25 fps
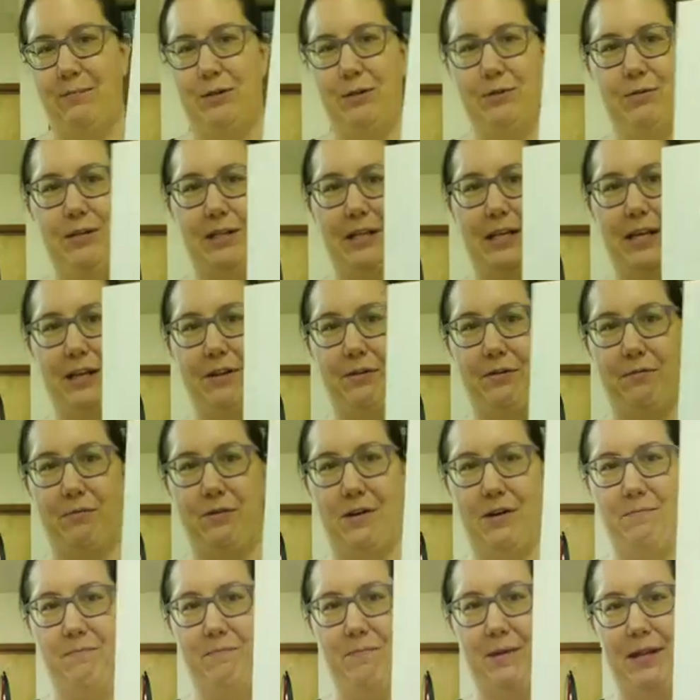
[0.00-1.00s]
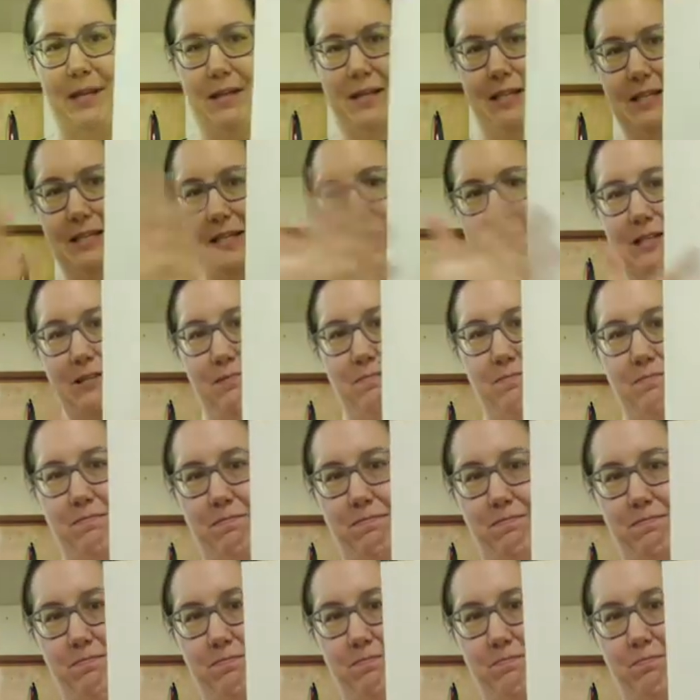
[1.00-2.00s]
doing the other one, but this is
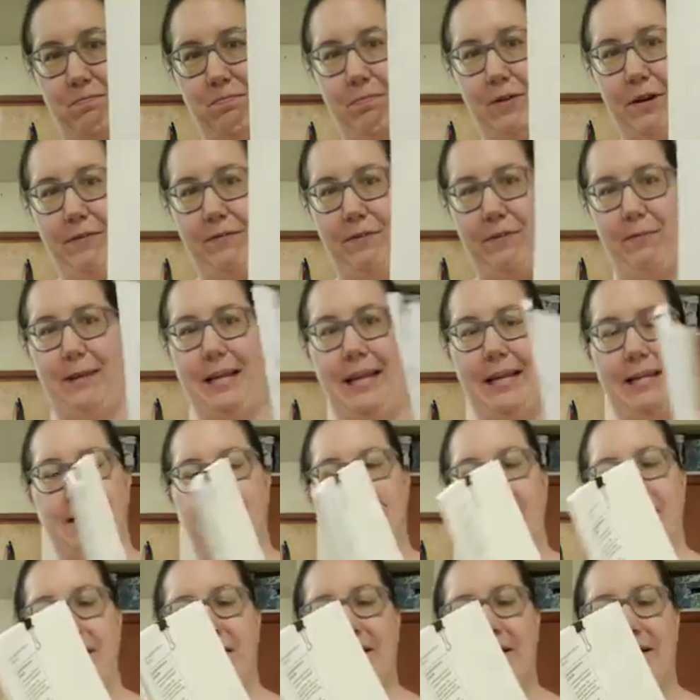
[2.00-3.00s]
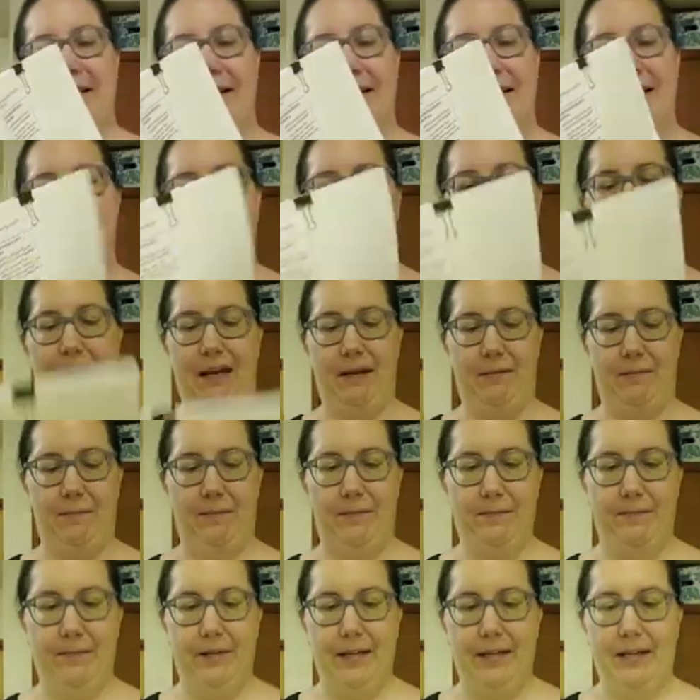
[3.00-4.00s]
one of our plans.
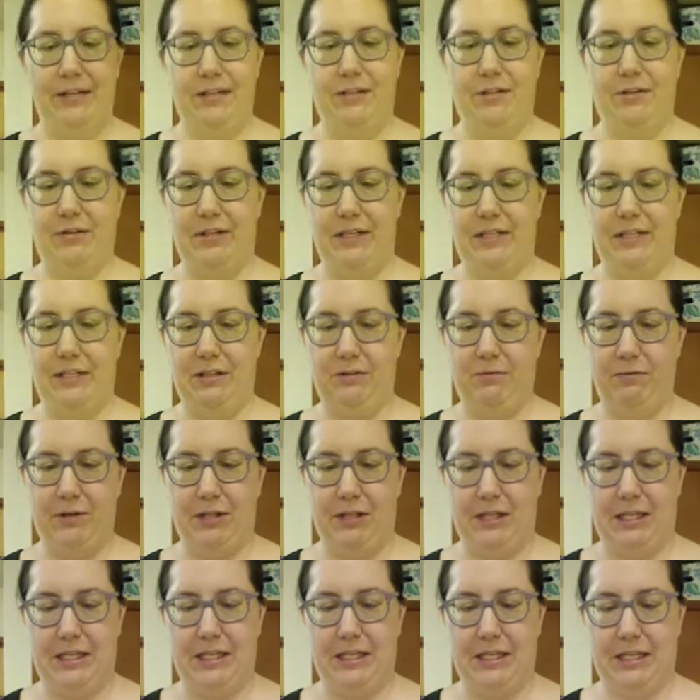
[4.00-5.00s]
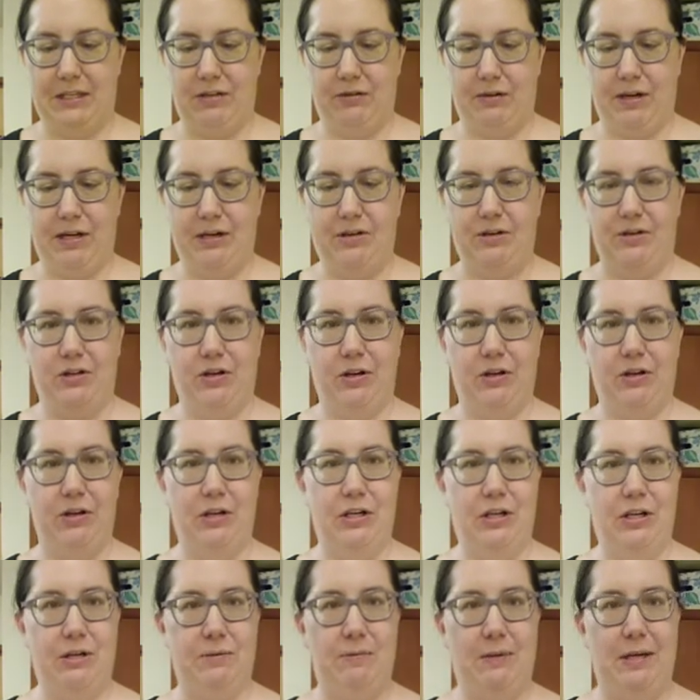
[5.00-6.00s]
So this is what the 6th graders are
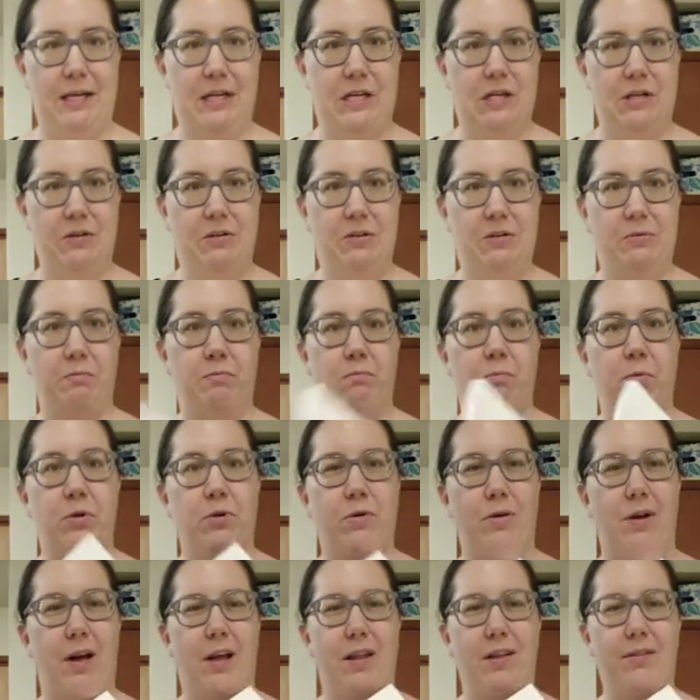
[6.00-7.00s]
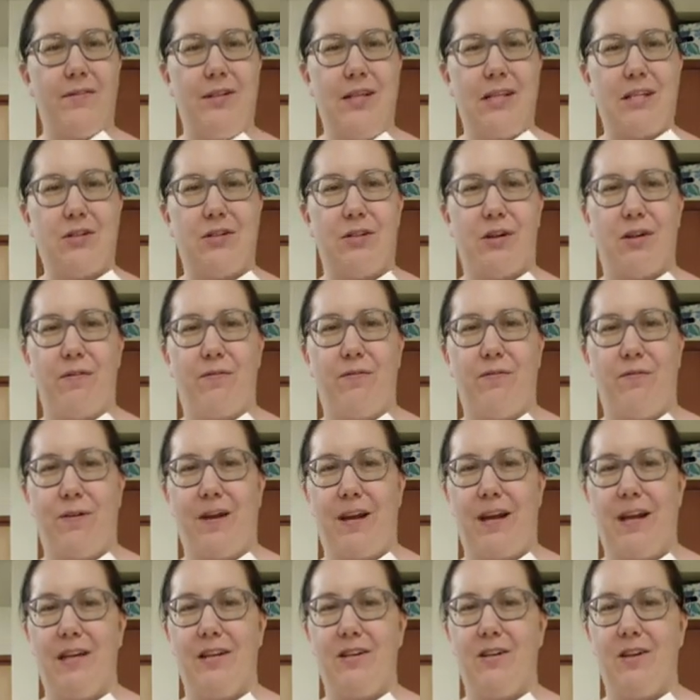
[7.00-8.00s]
going to be used. All of these you can
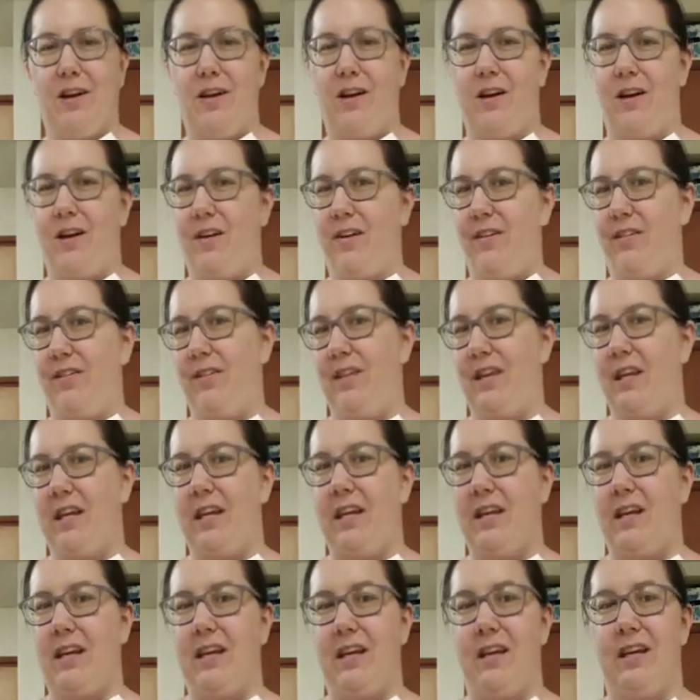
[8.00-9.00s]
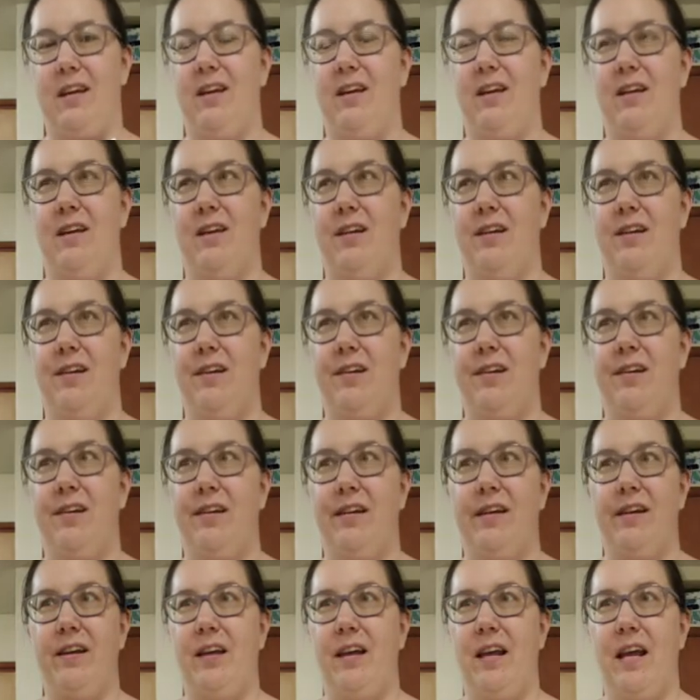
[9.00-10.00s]
find on the
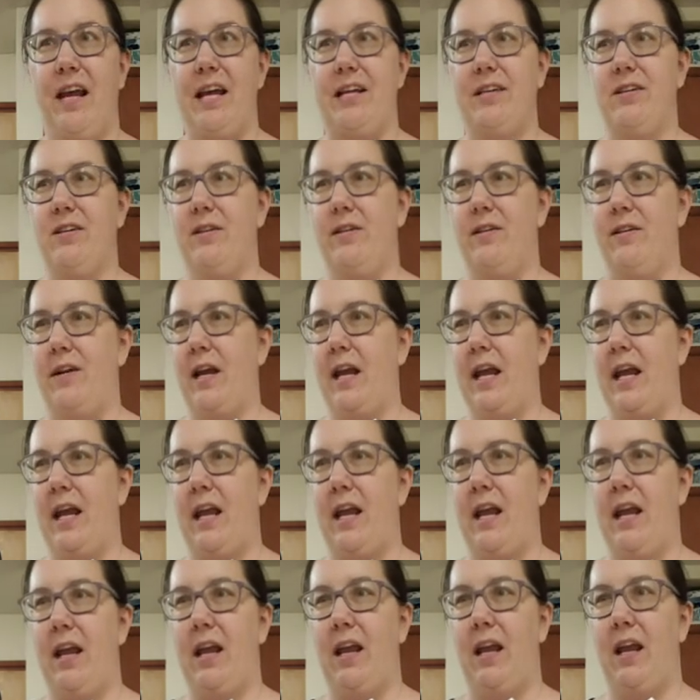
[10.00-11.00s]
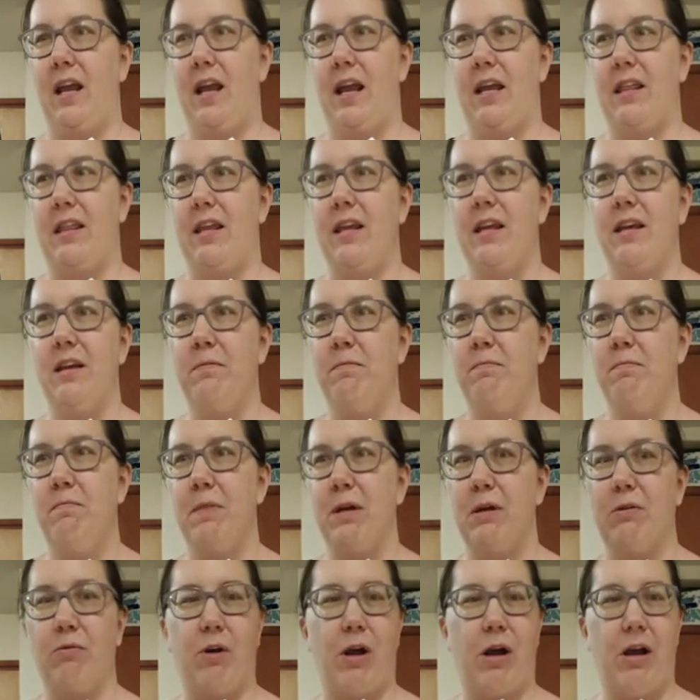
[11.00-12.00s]
SRA, I think
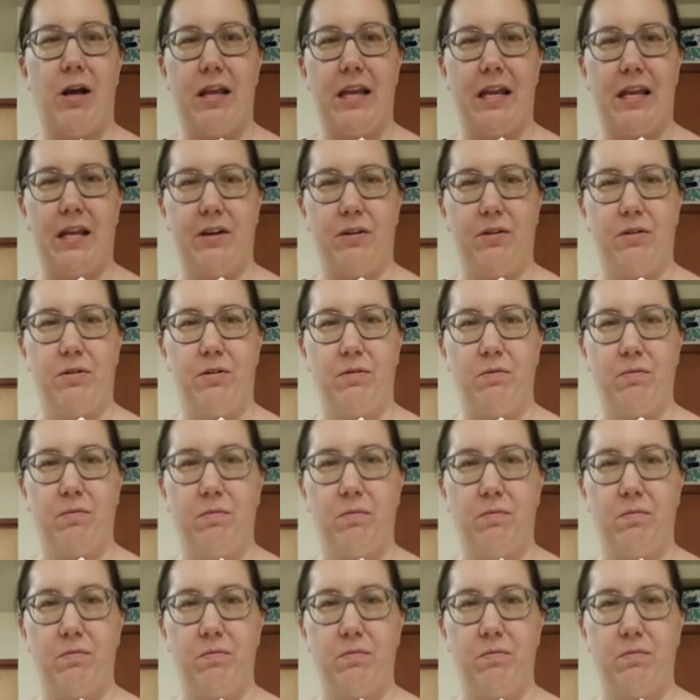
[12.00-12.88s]
McGraw-Hill,